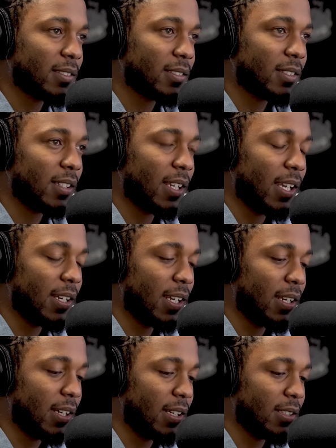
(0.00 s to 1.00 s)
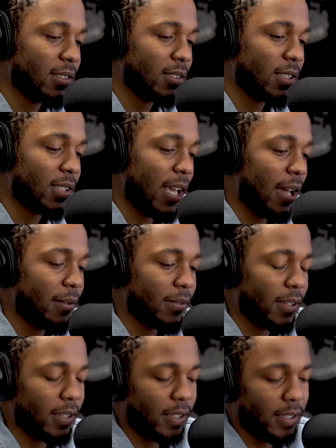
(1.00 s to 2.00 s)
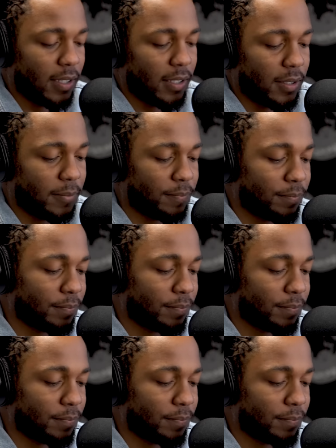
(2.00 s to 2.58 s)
and just have a